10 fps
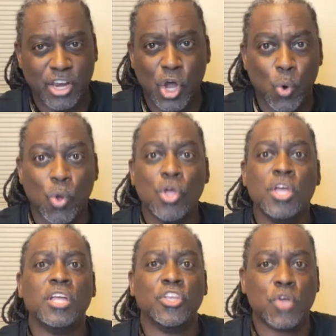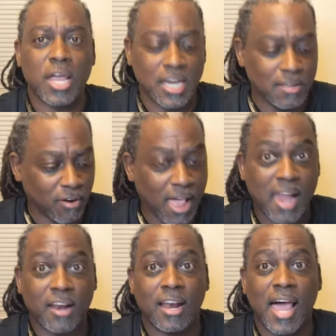No, you got to leave
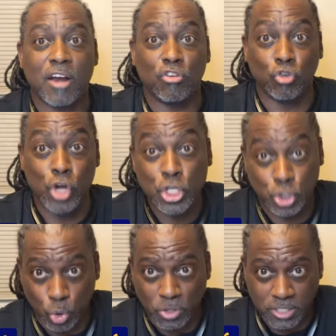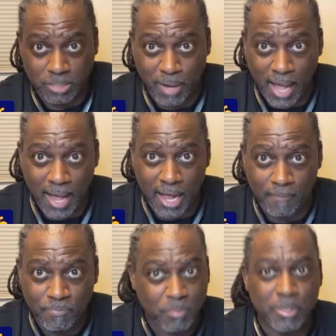around a lot of resources behind
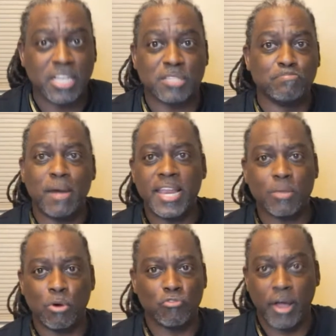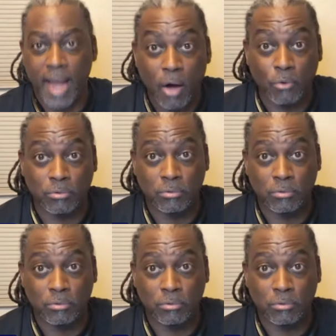because money will run out.